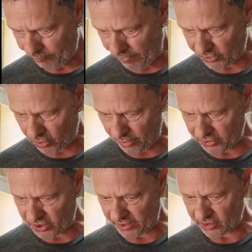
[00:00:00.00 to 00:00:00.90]
Make sure all
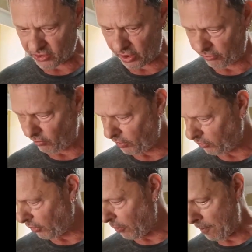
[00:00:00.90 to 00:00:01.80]
the chicken's cooked through and
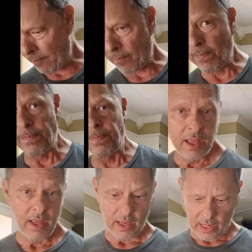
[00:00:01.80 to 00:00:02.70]
through.
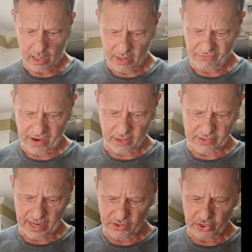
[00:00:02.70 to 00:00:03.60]
All right, final
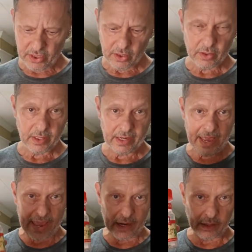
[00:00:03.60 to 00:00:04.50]
touch. I'm
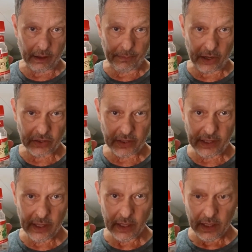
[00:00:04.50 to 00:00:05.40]
going to add a little
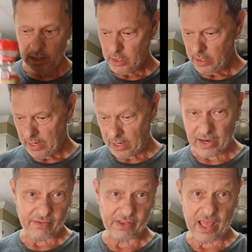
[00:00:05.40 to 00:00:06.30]
parsley. I
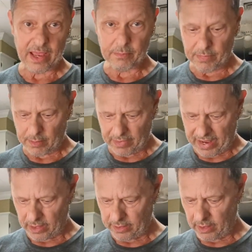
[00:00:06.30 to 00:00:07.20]
don't have a lot, but I'm going
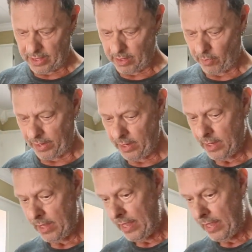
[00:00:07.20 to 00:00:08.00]
to add a little anyway.